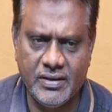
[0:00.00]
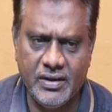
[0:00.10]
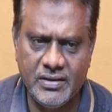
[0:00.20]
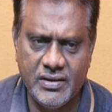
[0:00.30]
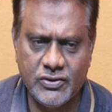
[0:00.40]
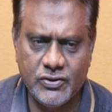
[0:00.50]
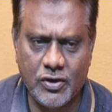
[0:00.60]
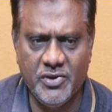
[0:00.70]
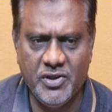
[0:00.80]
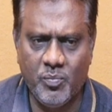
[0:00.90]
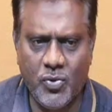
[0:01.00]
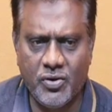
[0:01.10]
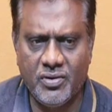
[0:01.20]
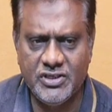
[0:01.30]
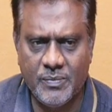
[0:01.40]
that is also one of the
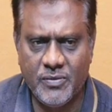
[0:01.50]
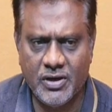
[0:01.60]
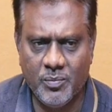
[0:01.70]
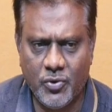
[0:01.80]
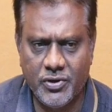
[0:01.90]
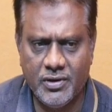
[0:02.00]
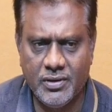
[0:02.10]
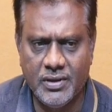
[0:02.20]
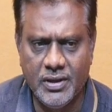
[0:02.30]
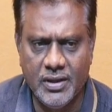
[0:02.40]
important chapter, important